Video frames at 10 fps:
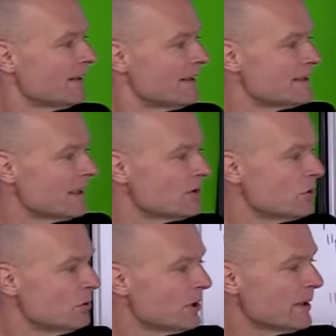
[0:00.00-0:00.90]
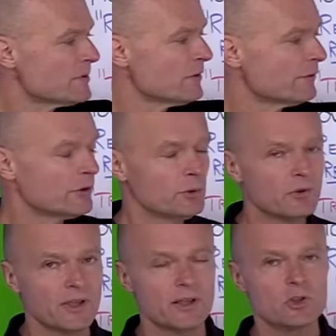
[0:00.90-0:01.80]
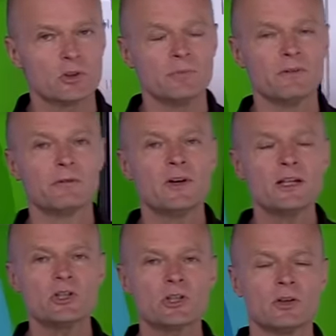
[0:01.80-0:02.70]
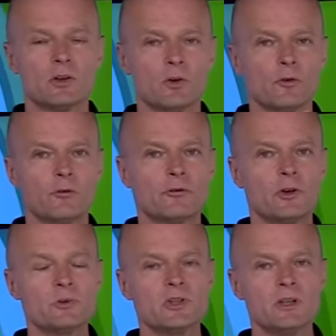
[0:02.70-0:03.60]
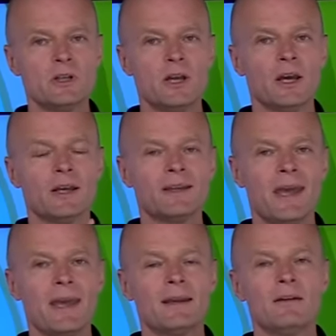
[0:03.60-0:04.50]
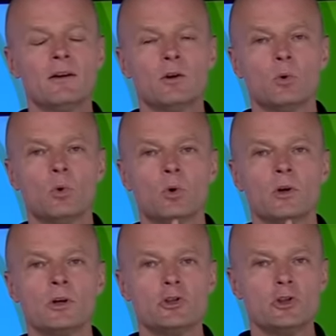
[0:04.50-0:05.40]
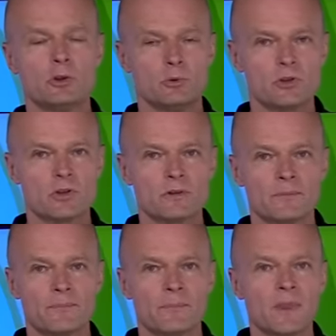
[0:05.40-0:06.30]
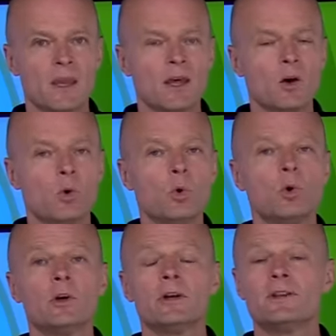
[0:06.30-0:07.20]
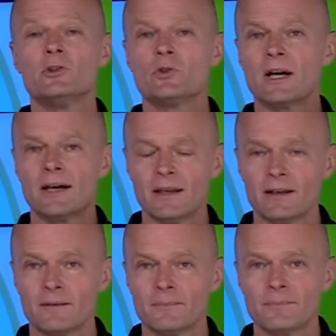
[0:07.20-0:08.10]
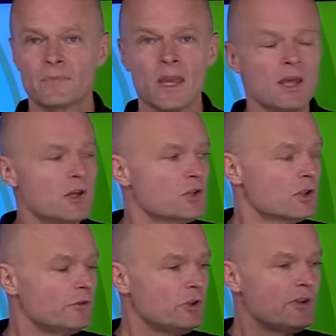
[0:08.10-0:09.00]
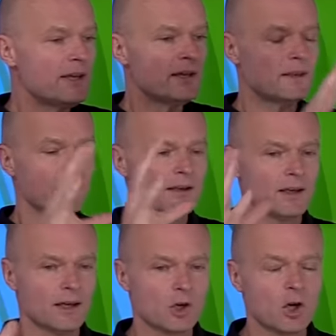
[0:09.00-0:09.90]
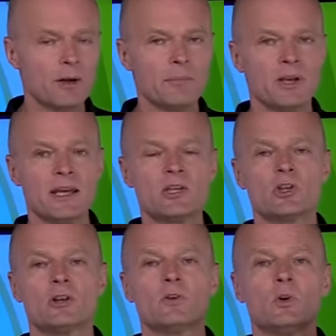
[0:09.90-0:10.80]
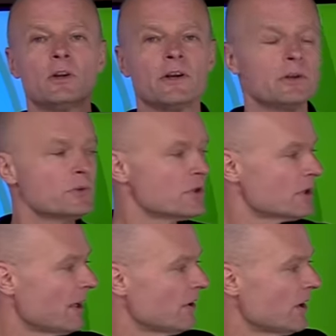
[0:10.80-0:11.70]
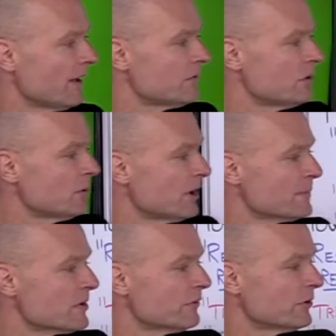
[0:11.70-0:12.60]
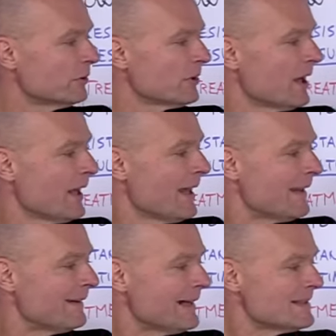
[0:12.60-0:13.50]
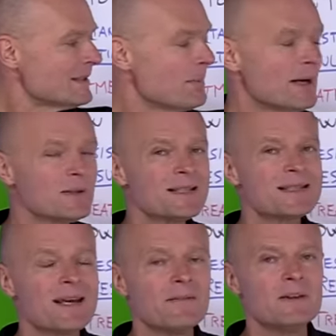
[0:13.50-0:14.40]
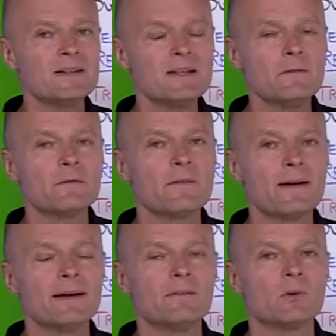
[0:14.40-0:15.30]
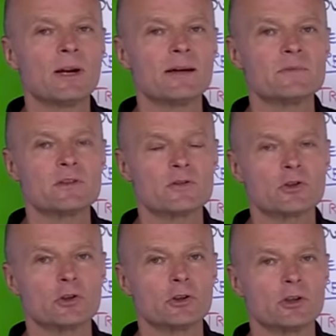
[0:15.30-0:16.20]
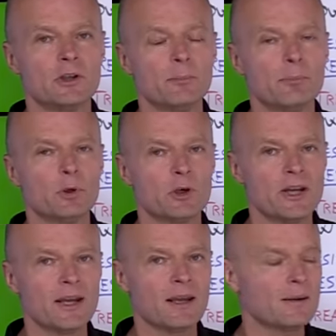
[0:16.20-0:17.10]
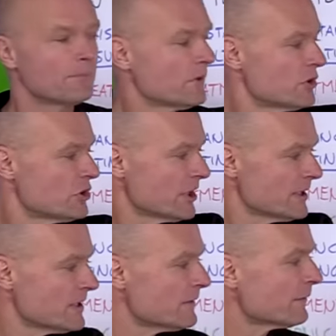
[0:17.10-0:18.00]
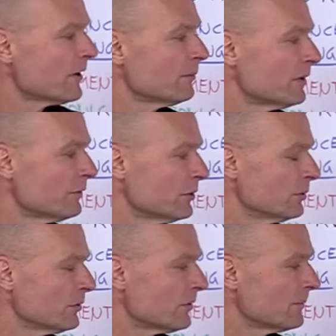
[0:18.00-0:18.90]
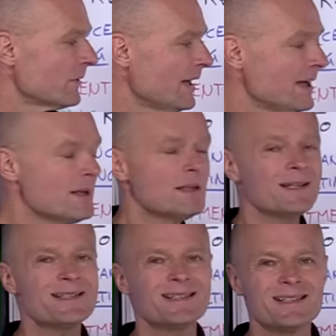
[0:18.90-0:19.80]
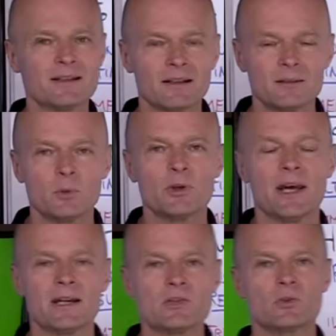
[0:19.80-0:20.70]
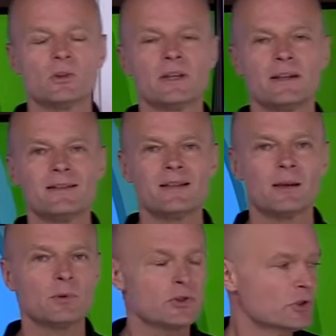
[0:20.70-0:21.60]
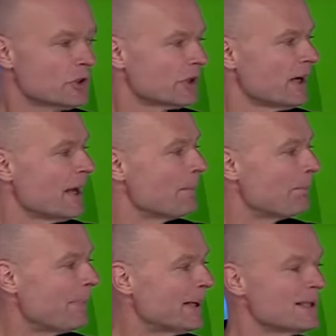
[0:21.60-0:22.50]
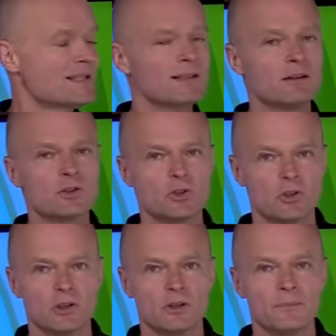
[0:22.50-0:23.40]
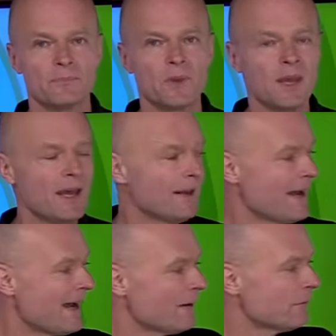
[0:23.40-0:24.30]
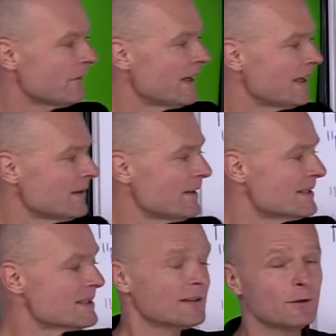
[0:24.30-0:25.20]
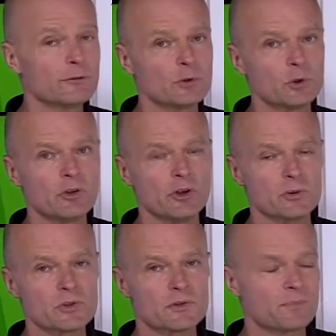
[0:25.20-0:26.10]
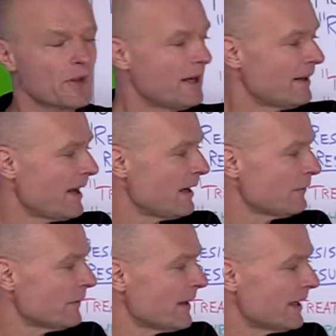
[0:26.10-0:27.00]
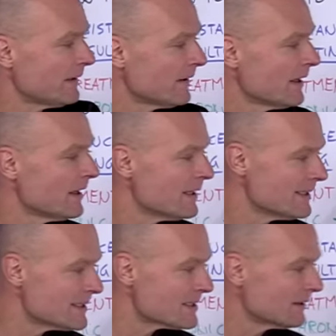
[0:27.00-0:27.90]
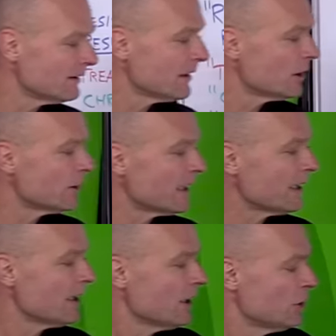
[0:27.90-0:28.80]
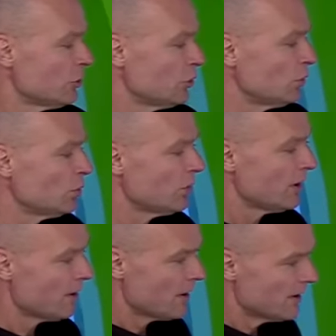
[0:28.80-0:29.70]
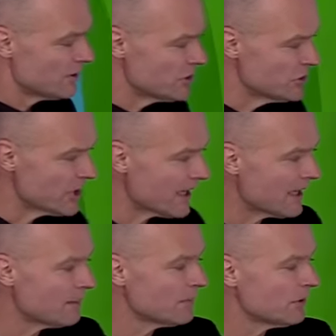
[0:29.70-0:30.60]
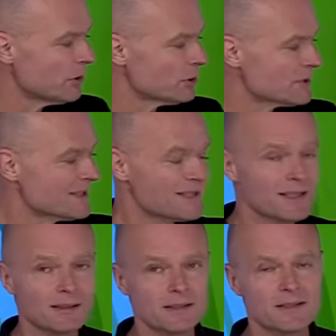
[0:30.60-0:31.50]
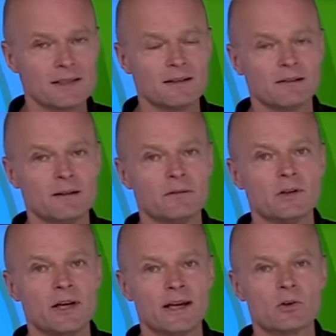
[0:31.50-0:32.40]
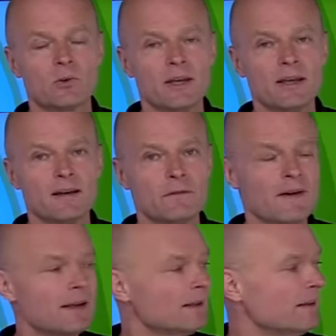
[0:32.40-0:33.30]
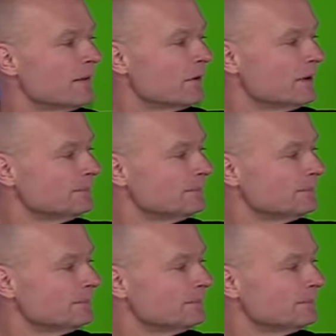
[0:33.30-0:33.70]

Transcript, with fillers: they say 2 cups of fruit, and it should be fresh, frozen, canned, or juiced, or dried. So if you take a combination of all those and you have 2 cups of fruit, that's about 75 grams of sugar per day, just from the fruit. And yes, it's a little more natural than the table sugar, but it's still sugar. And half of that is still fructose, and half of that is still going to jam those cells in the liver and create a fatty liver.